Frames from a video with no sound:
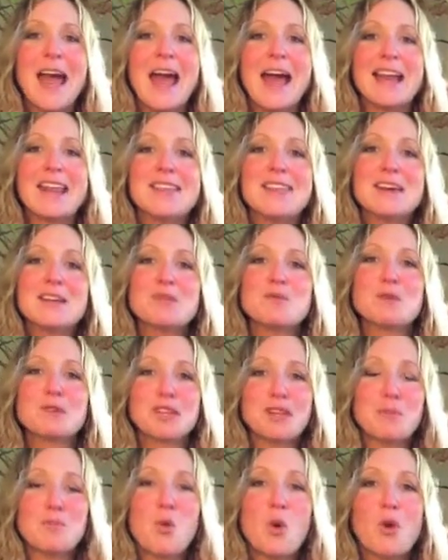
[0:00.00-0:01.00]
And I think it's
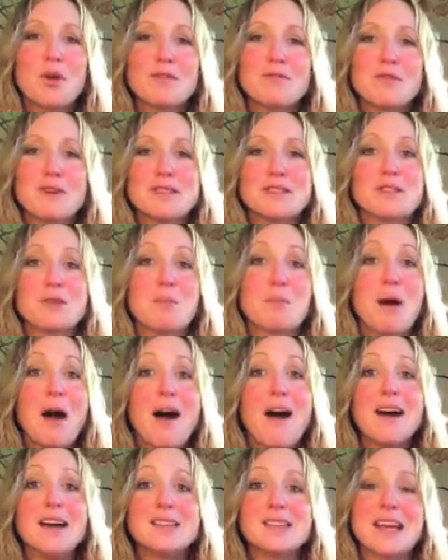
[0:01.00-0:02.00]
really important for us to
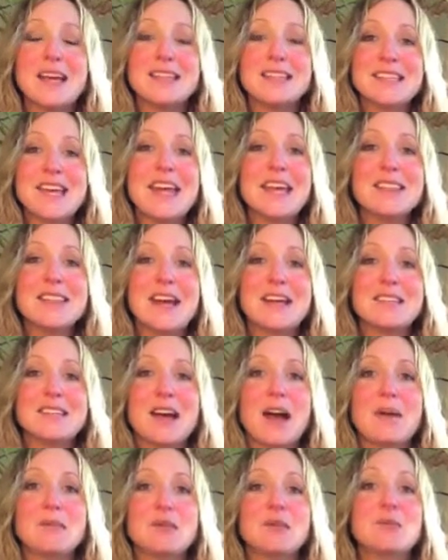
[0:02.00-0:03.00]
pause and take that
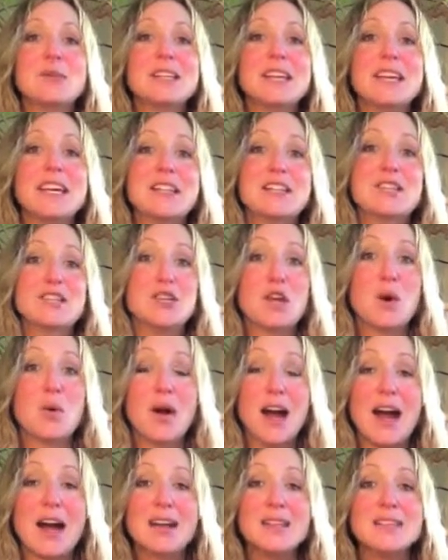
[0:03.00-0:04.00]
time to really get to know
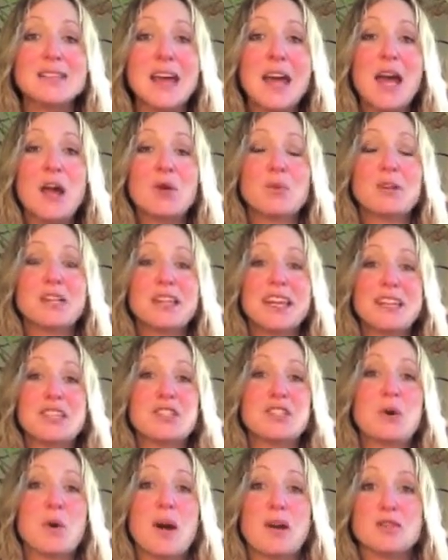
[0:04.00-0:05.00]
us, really get
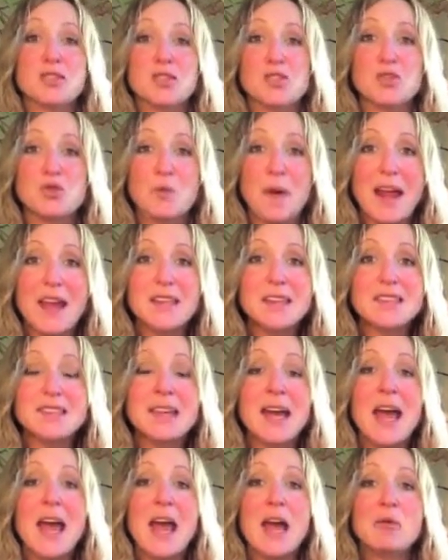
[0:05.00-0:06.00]
to know our strengths,
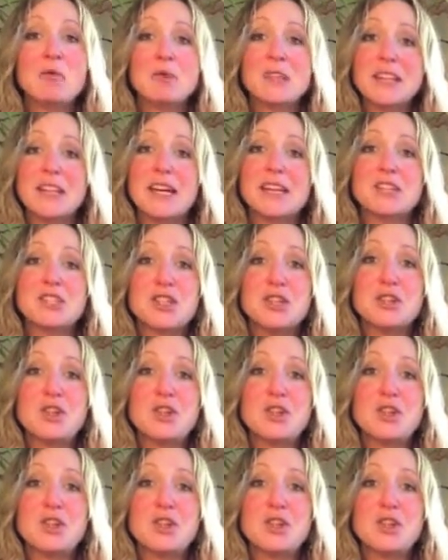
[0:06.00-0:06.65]
and really get to